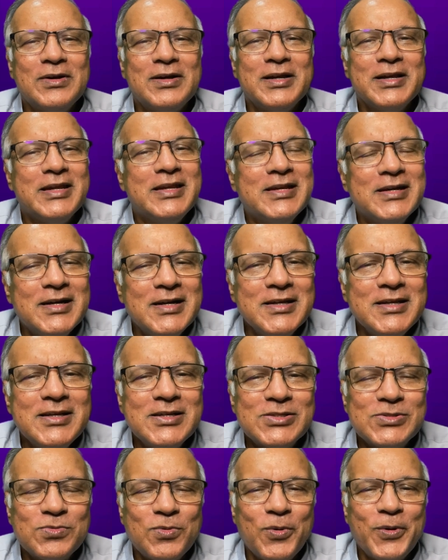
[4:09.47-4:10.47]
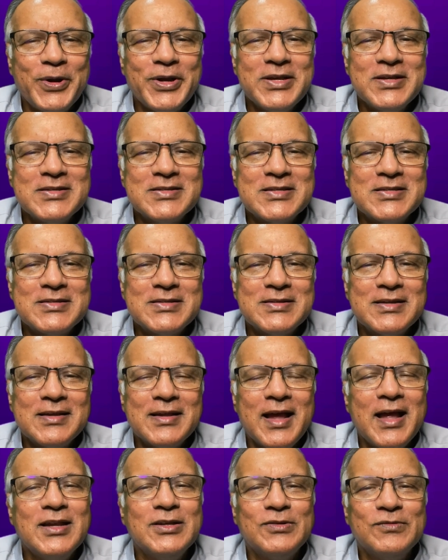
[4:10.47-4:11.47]
hear His voice
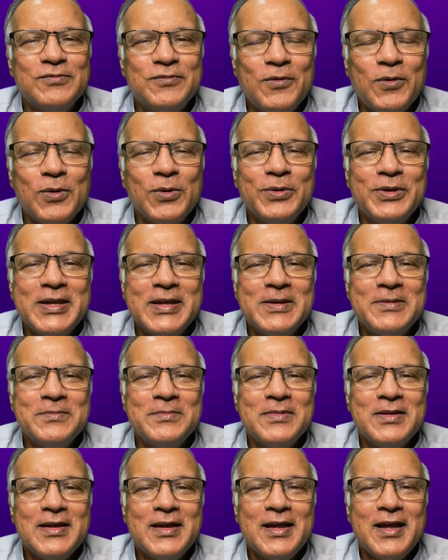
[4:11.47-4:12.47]
and to follow Him?